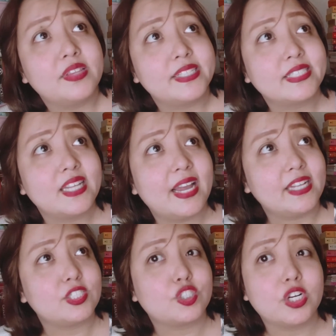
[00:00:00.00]
that's
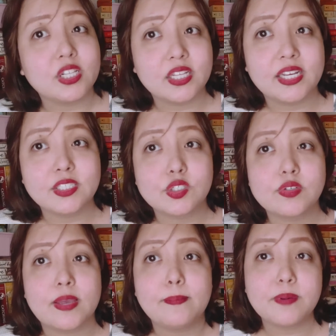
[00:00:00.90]
like struggling
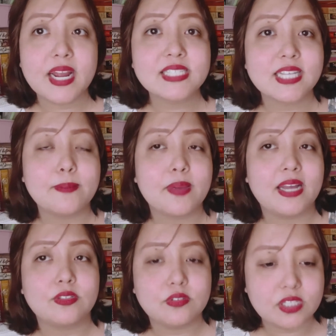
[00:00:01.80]
to impress a
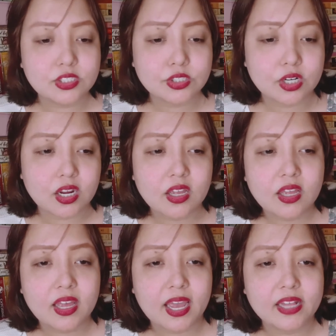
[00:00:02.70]
piano teacher,
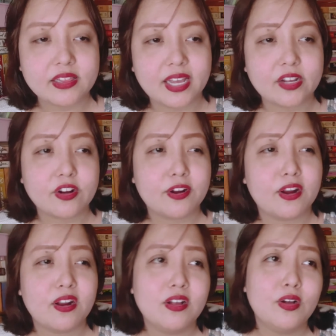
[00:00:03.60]
and like
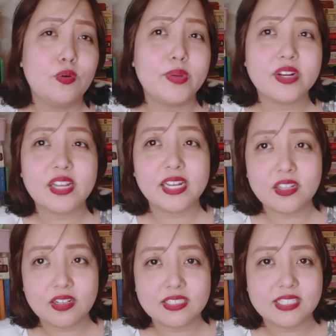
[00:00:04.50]
her weird
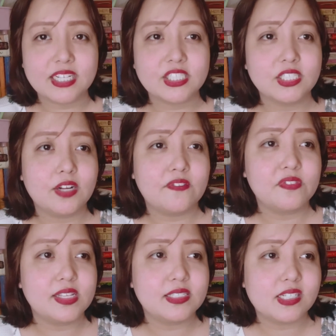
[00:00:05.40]
idolization of
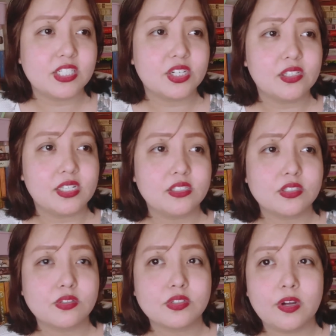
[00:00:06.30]
this teacher
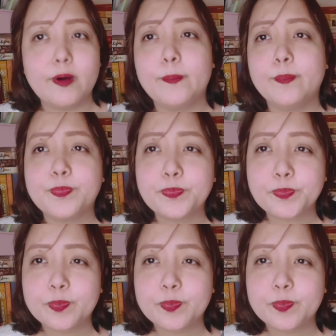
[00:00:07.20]
leads to some